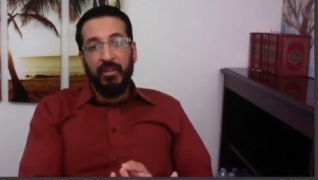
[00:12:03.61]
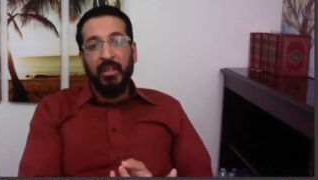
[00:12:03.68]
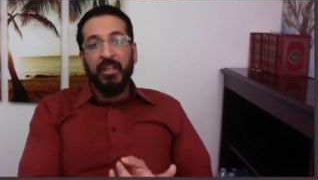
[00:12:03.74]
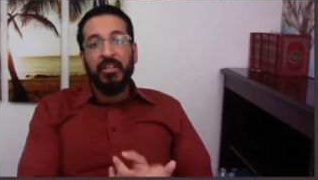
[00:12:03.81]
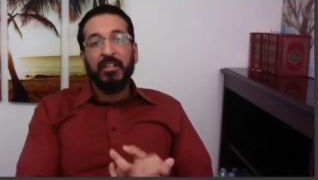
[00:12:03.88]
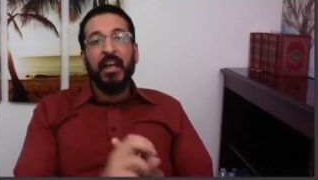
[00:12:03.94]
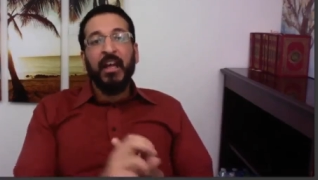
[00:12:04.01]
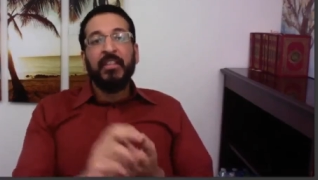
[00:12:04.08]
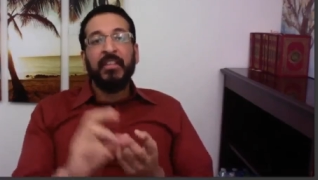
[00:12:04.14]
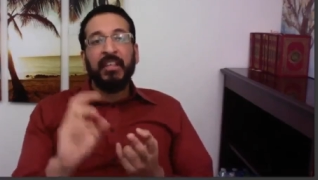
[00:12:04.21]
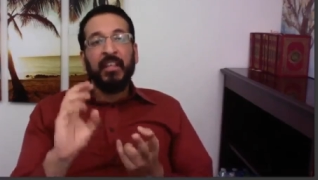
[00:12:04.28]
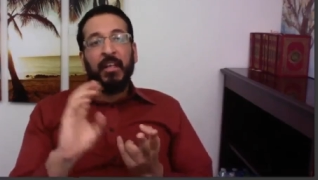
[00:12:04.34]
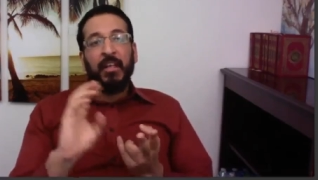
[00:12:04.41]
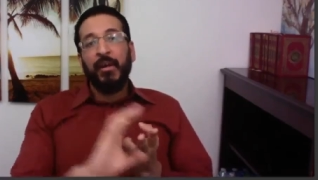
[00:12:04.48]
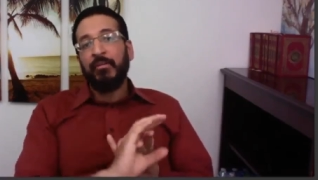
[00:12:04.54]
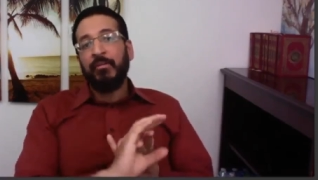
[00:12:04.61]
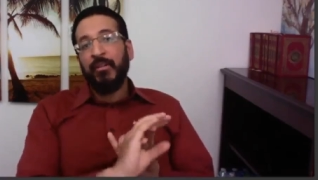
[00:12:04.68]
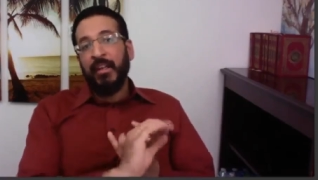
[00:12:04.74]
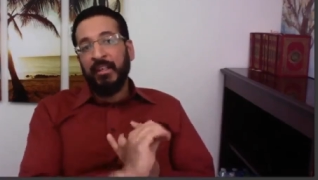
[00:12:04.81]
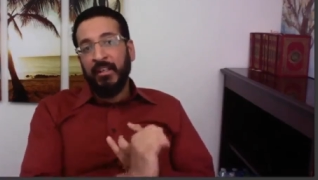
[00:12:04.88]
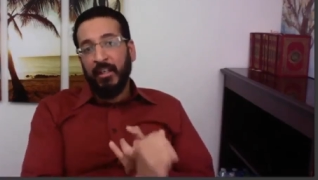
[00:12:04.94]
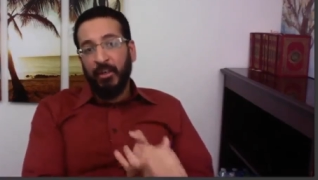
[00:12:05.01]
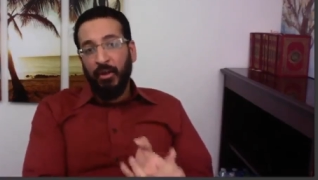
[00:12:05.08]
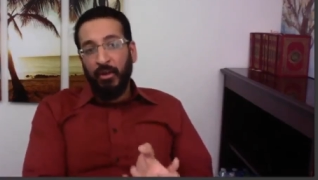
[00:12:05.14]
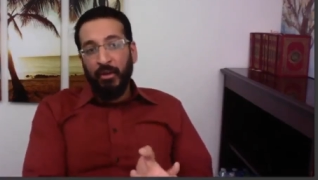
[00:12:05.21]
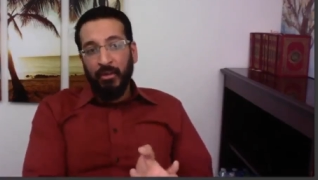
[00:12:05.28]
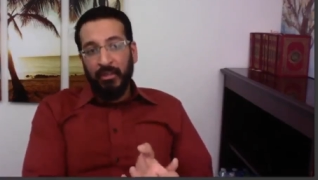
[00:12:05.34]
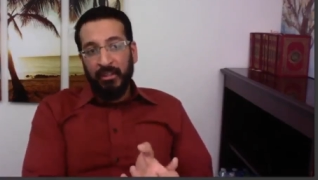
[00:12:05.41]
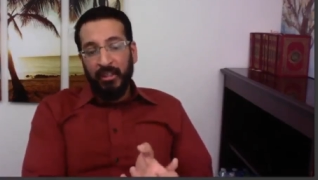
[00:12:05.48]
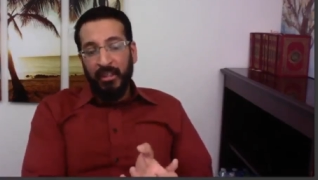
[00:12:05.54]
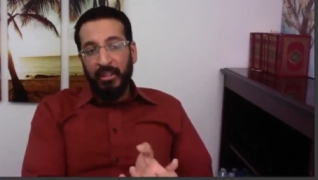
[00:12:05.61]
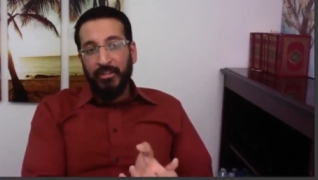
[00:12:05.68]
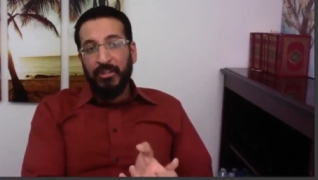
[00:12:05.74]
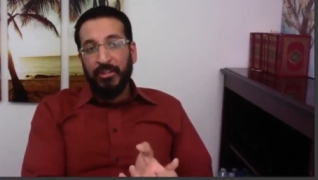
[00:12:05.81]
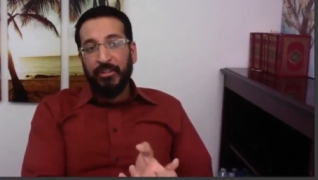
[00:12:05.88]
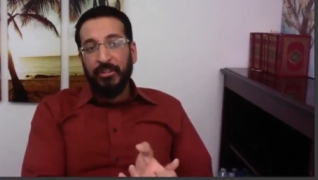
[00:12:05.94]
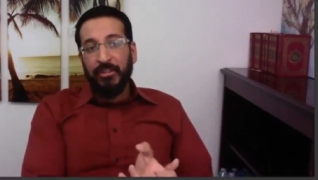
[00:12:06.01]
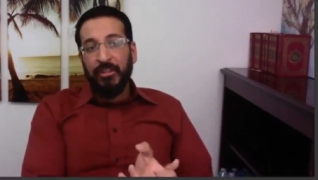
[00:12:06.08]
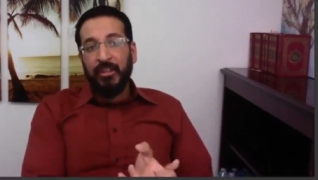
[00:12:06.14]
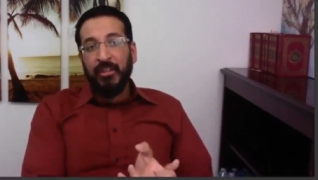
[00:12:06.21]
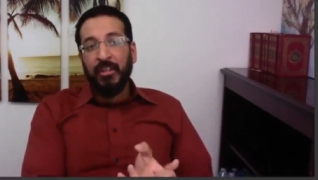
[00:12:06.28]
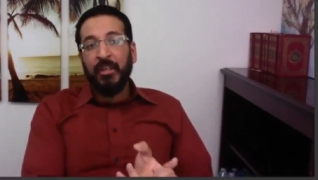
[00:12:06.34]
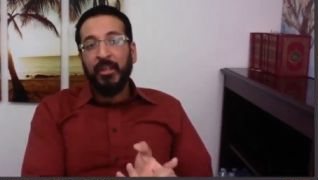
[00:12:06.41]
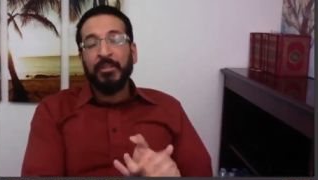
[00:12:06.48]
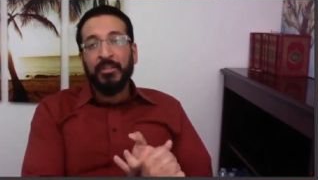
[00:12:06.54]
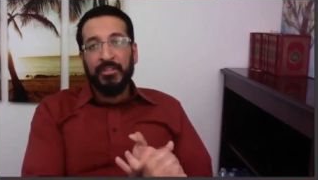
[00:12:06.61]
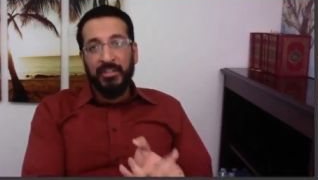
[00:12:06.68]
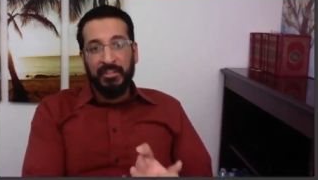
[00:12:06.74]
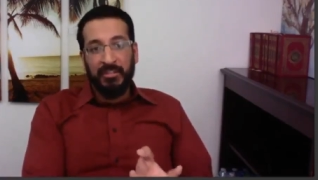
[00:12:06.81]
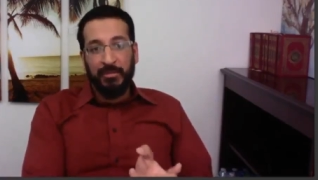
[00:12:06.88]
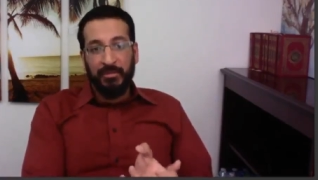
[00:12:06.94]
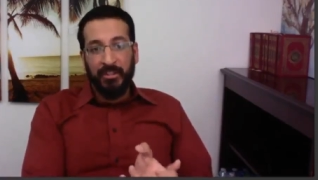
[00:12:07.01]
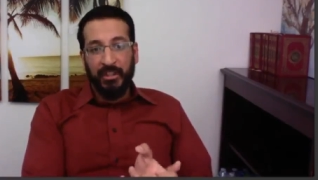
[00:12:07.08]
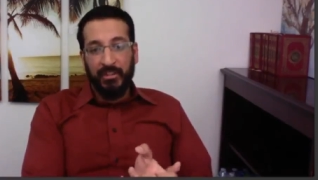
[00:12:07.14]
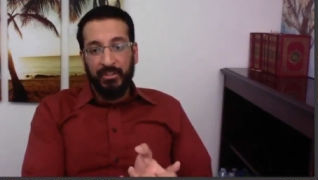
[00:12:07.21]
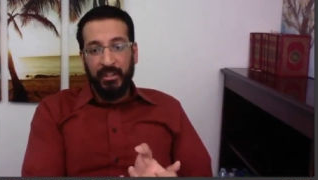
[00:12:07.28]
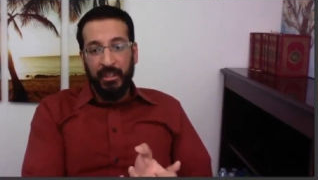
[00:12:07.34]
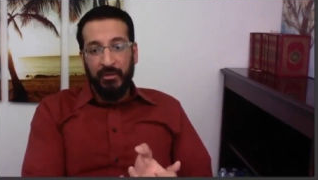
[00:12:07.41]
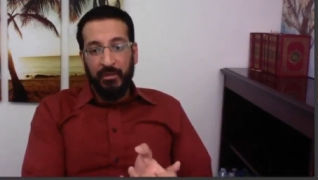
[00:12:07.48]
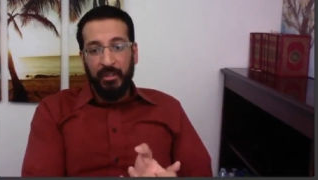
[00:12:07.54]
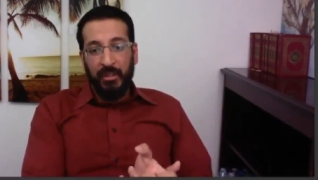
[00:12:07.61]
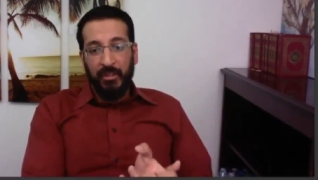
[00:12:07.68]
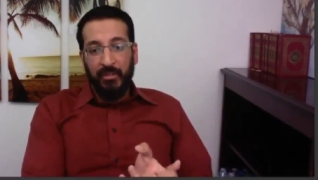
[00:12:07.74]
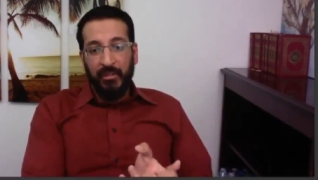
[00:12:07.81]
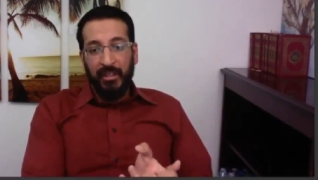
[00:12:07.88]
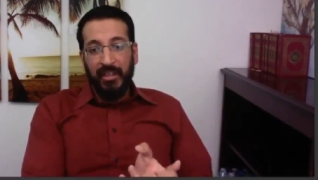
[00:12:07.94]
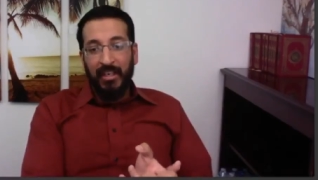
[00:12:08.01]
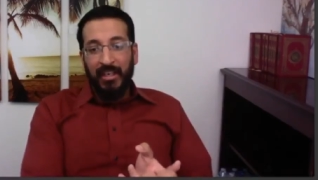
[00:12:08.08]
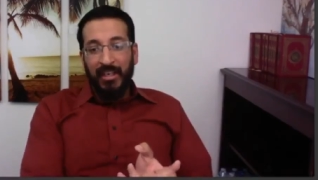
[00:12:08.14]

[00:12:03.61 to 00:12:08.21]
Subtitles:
You're not thinking about fighting a cold, so your immune system shuts down, right?